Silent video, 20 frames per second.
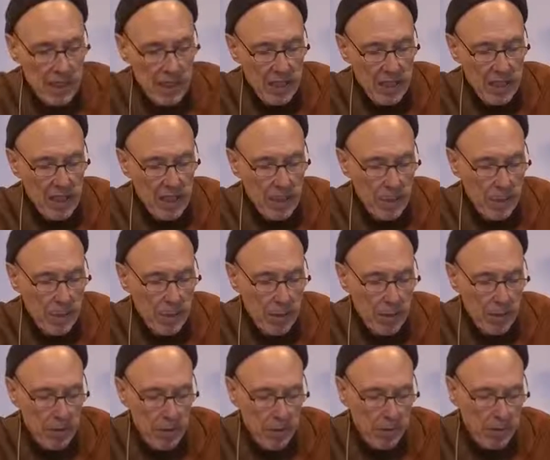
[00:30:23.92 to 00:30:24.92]

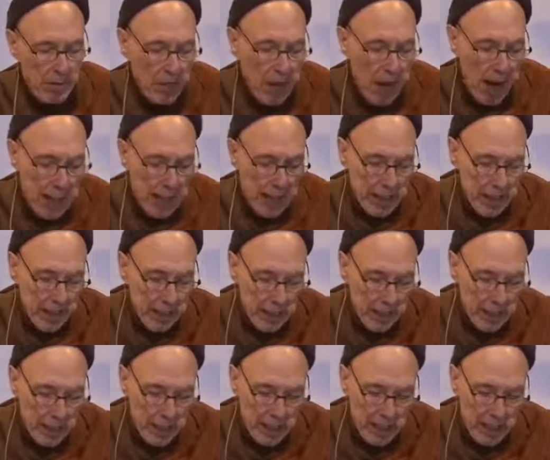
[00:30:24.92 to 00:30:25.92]
number
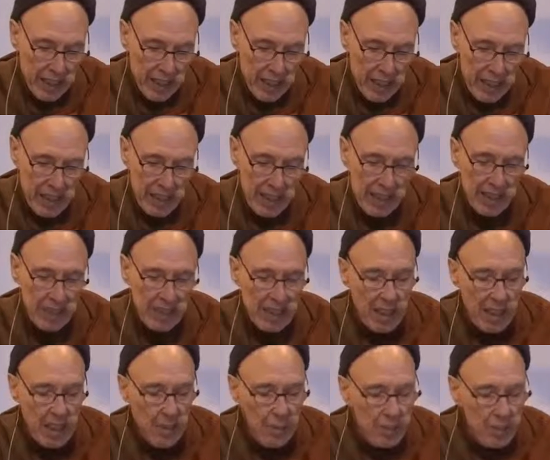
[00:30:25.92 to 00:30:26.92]
5, I think,
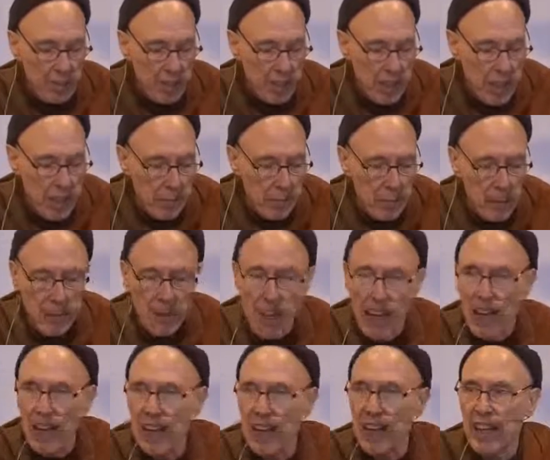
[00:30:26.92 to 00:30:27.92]
up to number
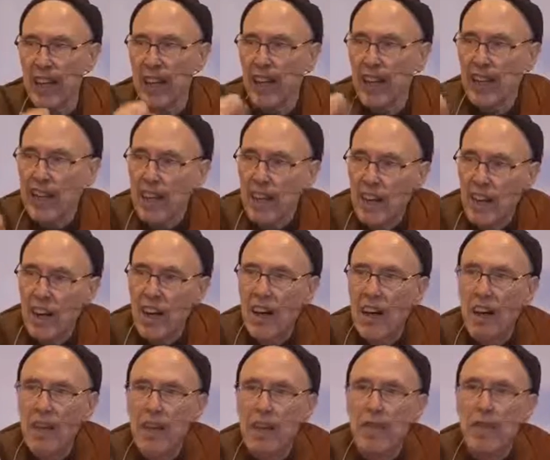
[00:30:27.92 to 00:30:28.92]
9,
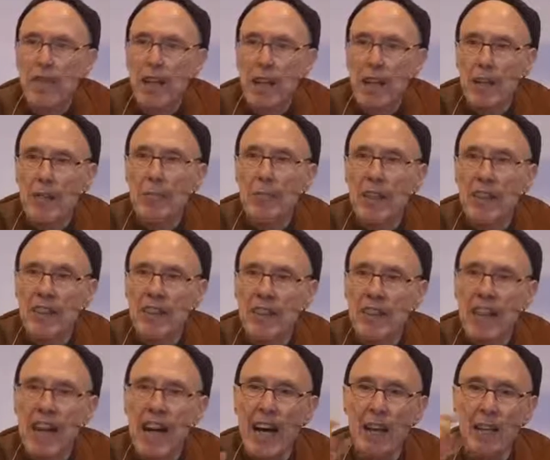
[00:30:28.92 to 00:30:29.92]
are
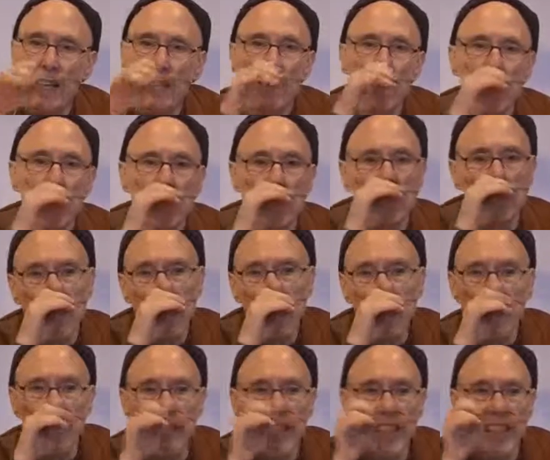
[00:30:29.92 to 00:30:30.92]
developments out of
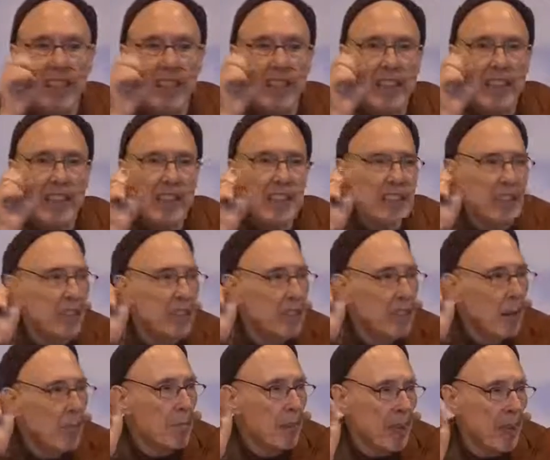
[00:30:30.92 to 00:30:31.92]
samadhi. So
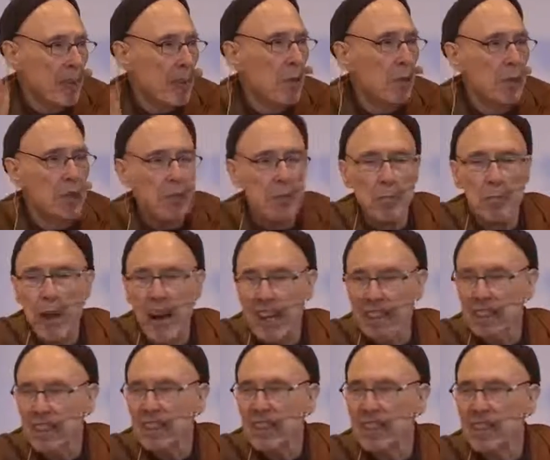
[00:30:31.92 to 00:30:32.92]
somebody who has
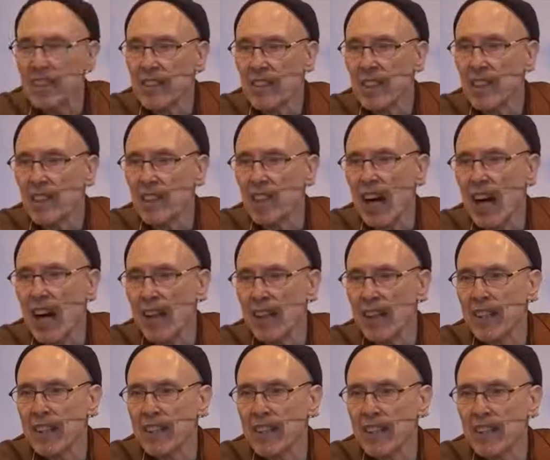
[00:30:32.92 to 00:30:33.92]
mastered the
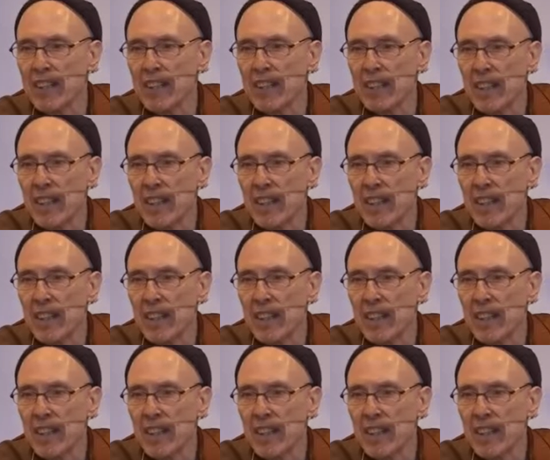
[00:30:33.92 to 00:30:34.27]
jhanas,